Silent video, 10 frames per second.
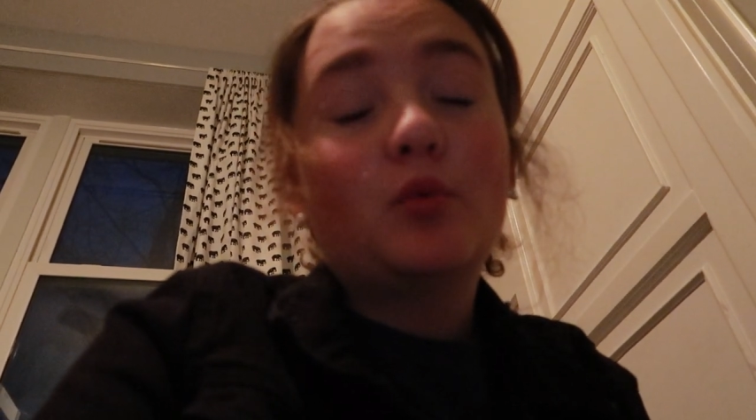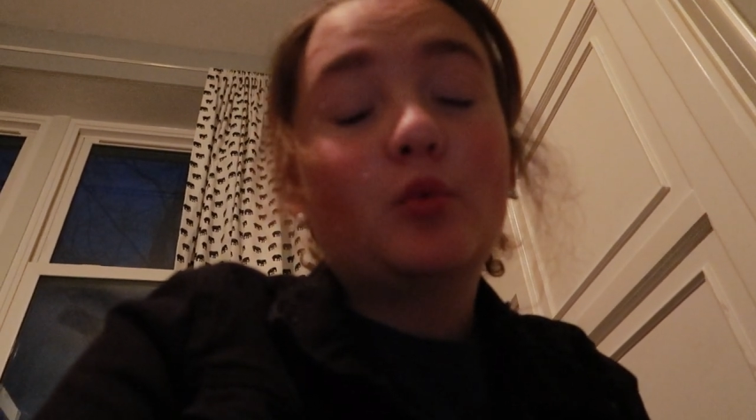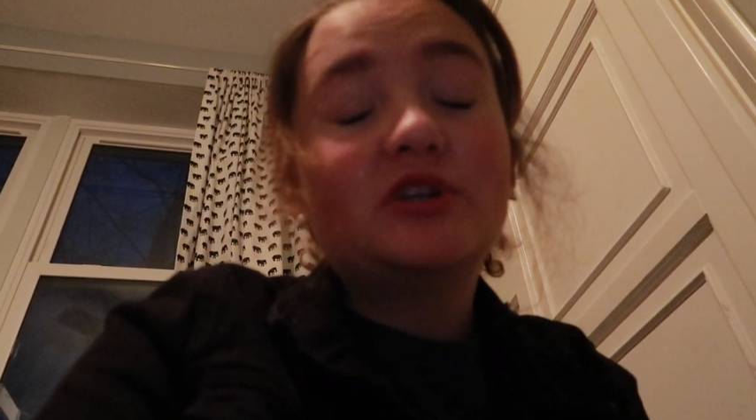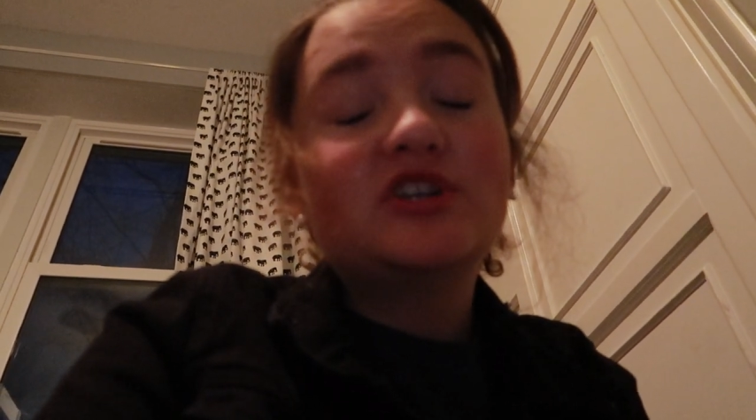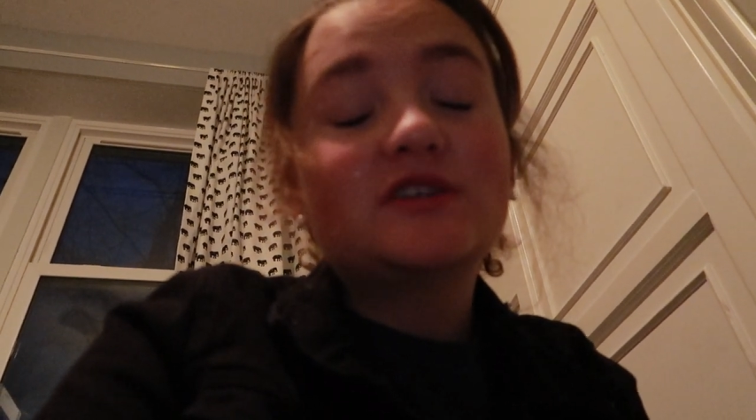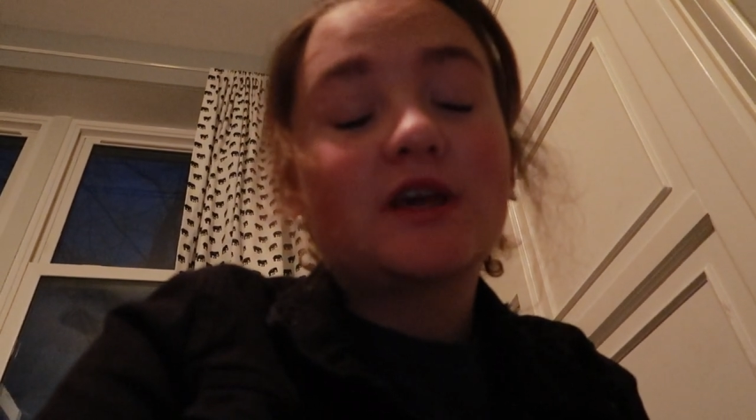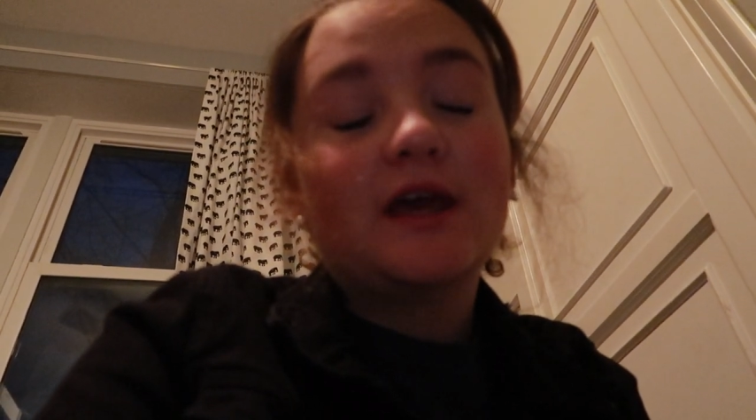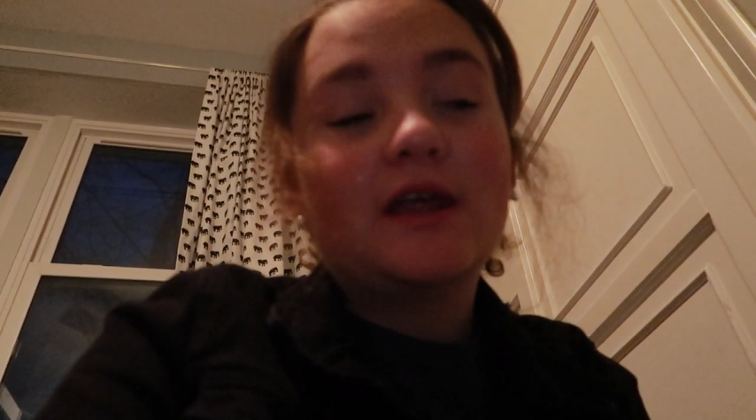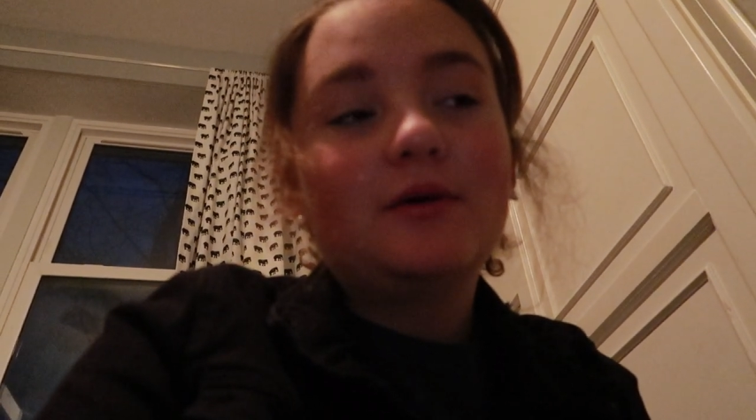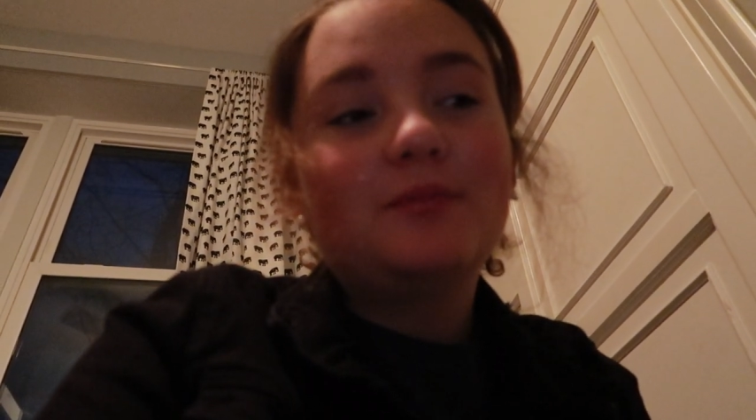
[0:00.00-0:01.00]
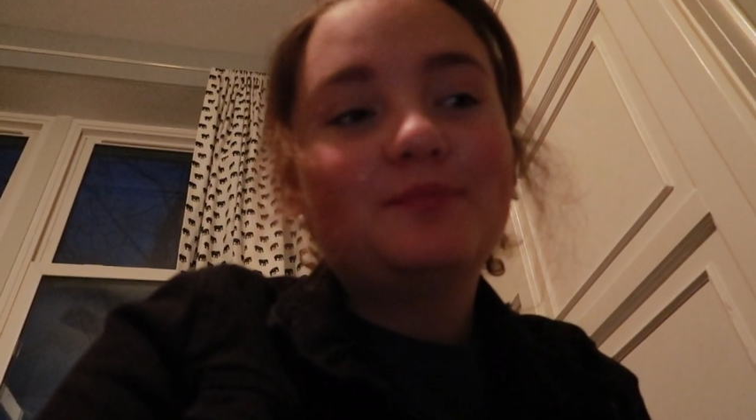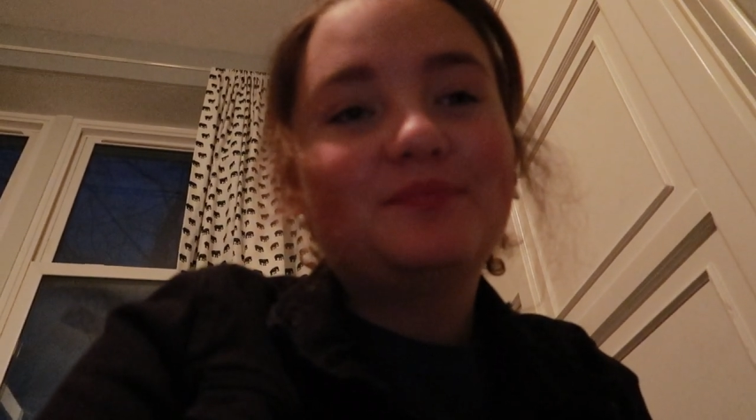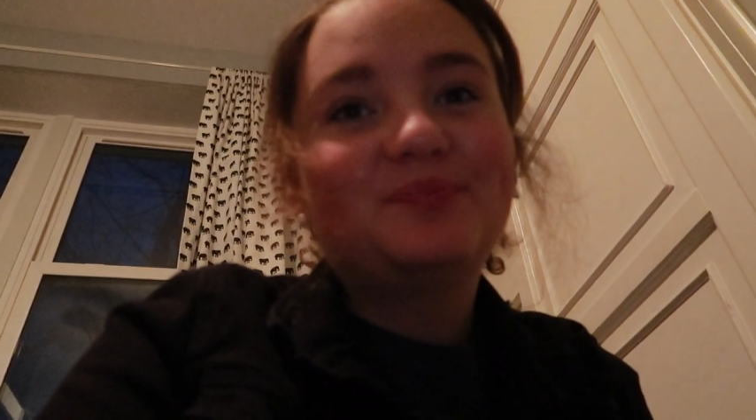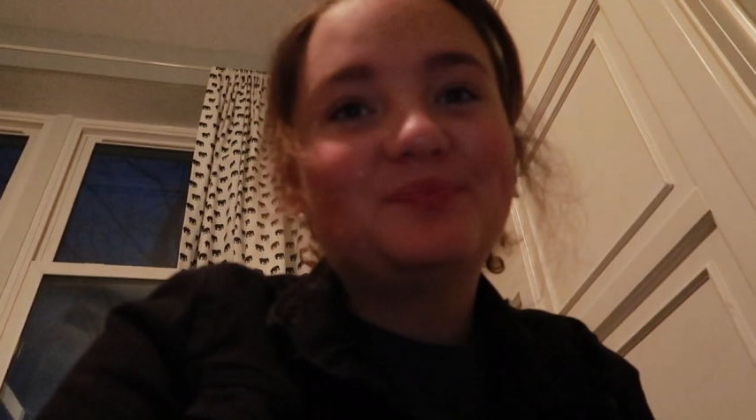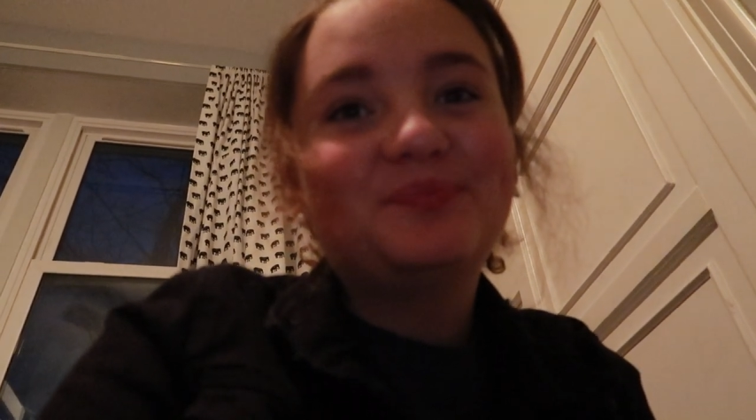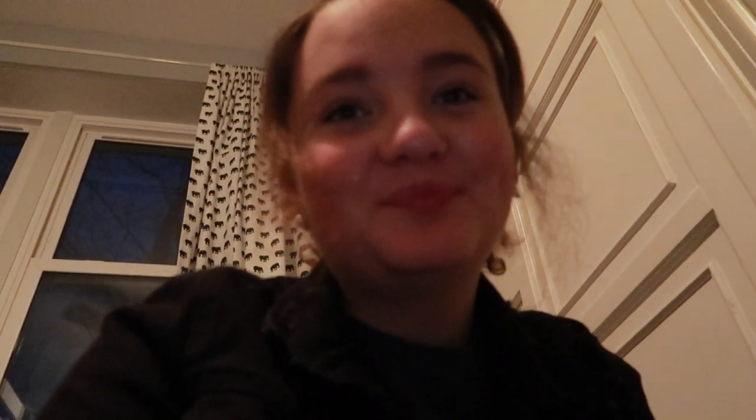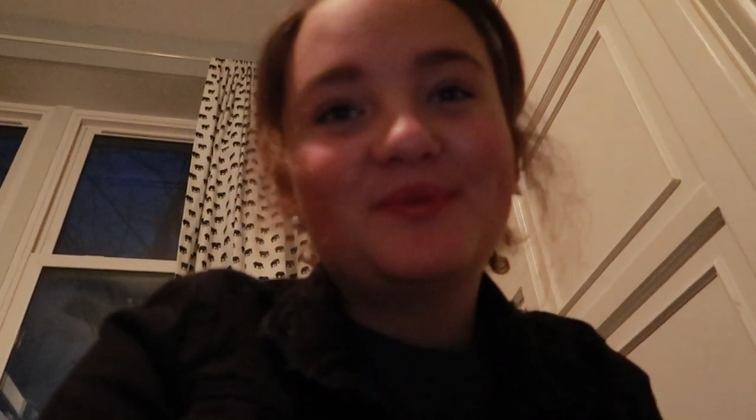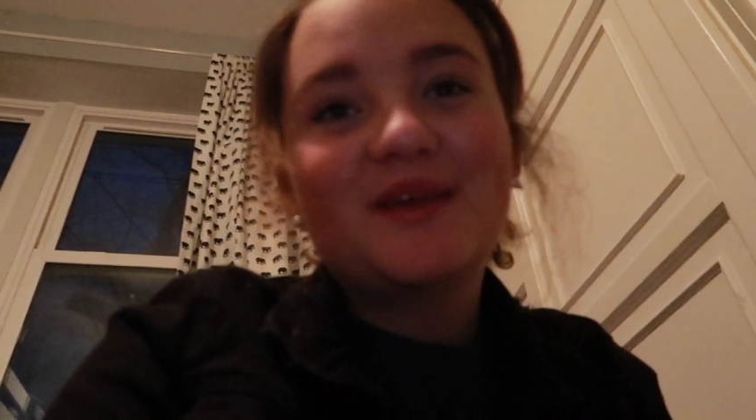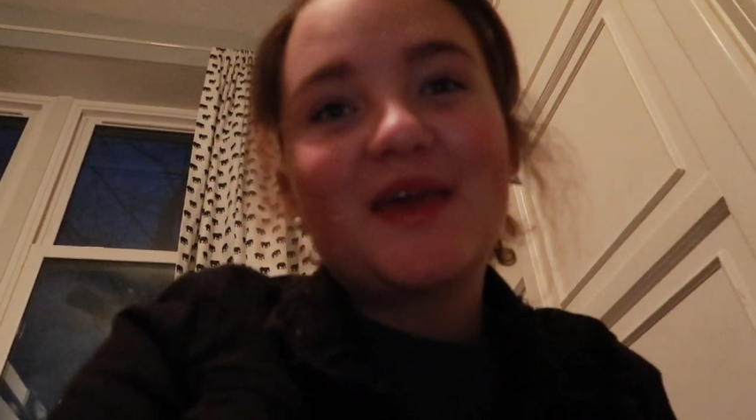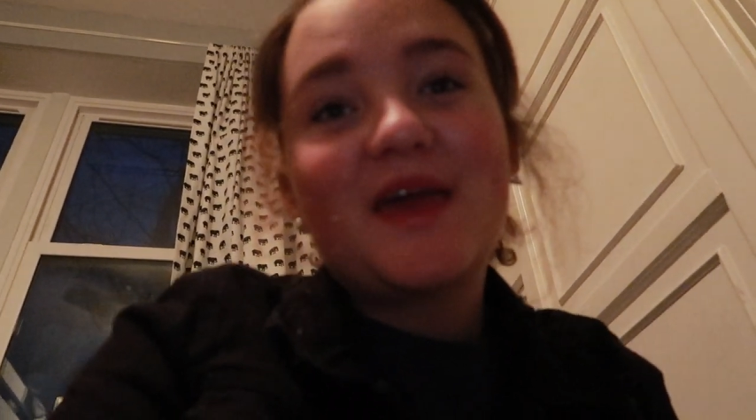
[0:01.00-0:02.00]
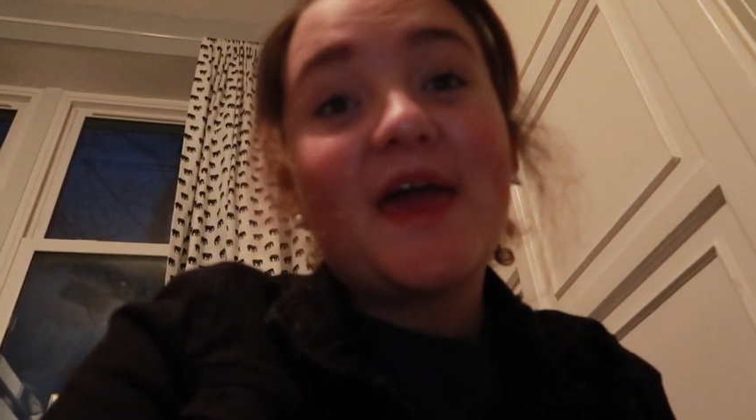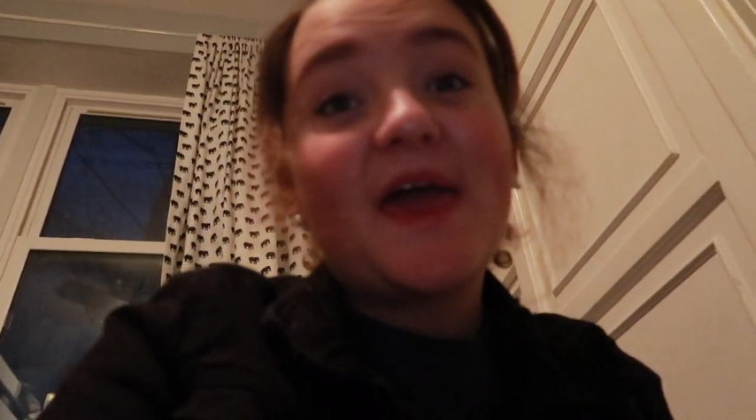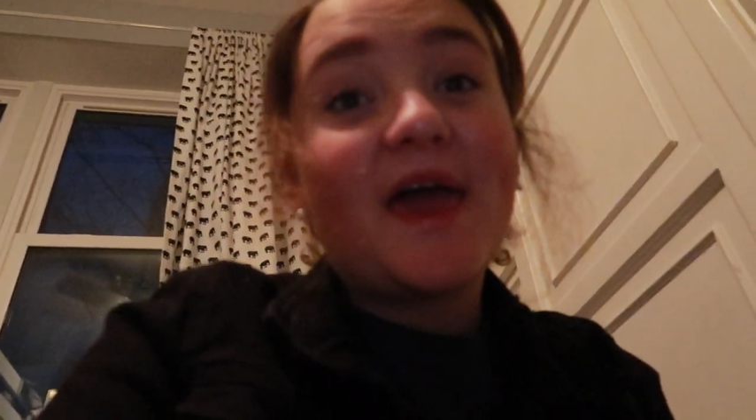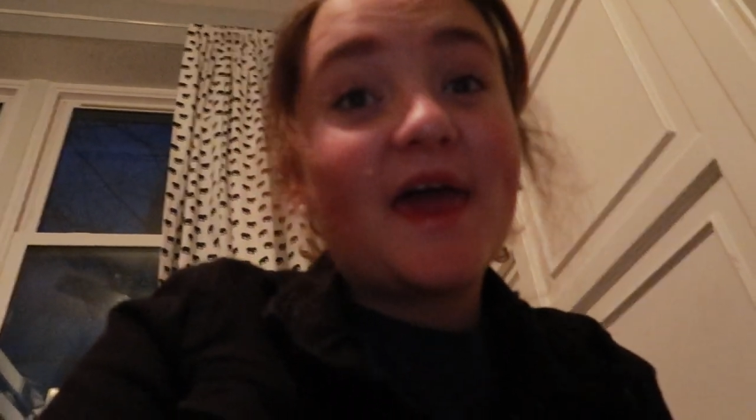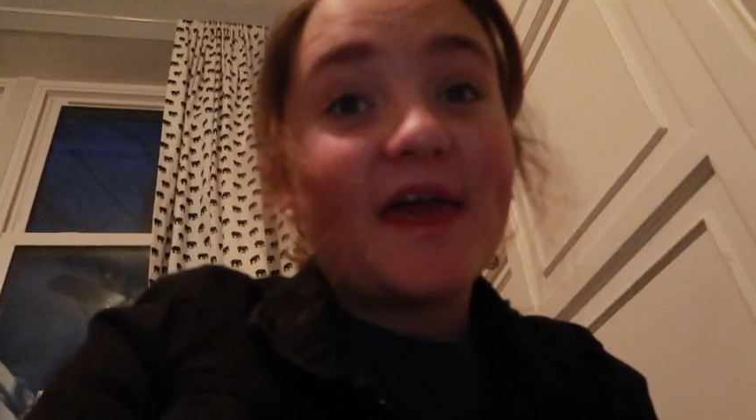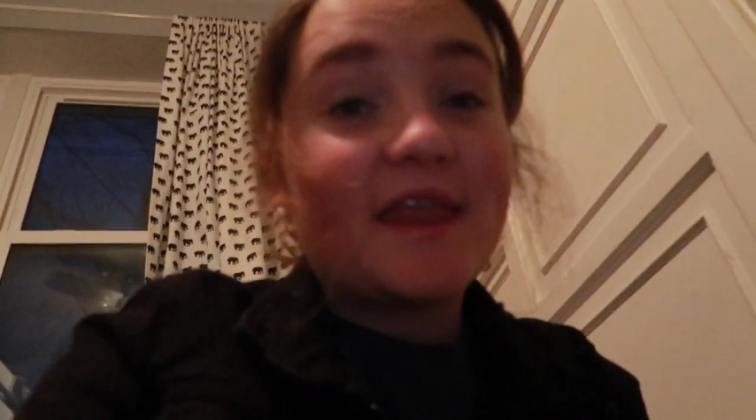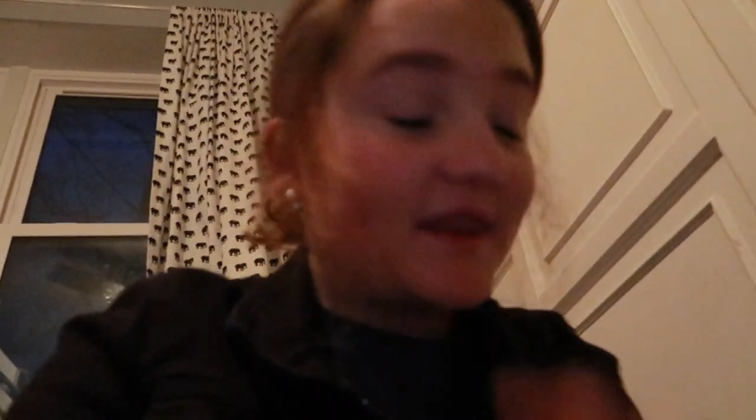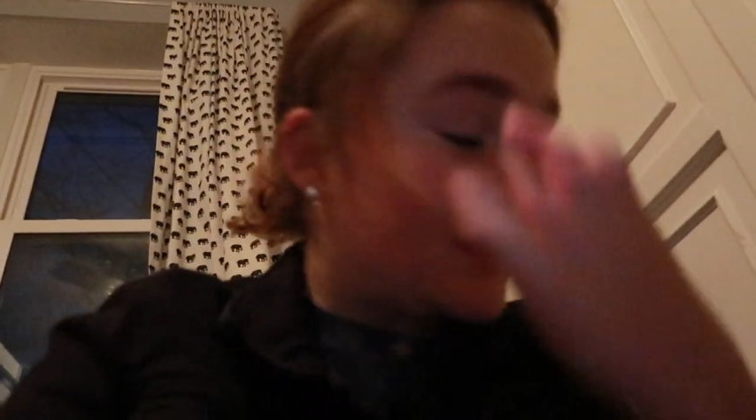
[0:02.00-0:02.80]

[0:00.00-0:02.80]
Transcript: which is good. And,